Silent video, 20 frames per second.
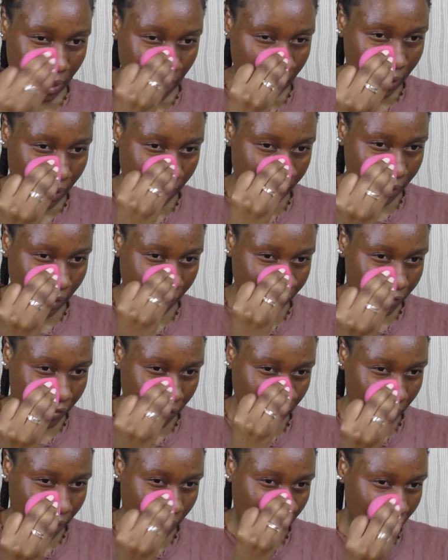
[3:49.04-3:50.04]
Let's see if
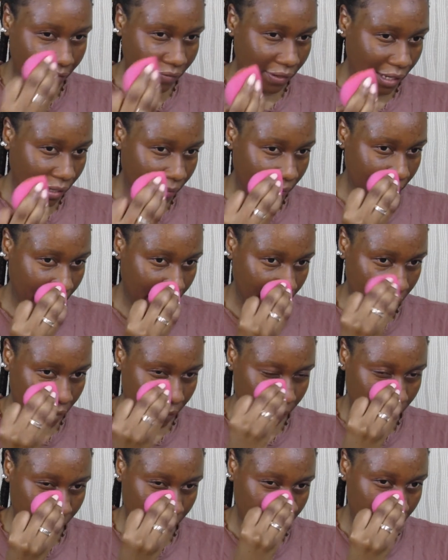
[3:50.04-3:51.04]
it's gonna cover up my
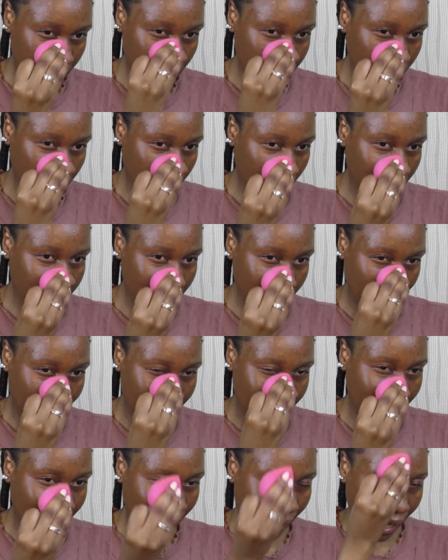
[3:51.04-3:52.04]
beauty spots
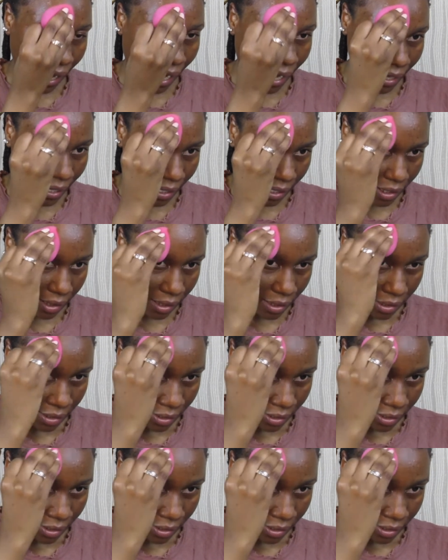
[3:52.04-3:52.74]
and line.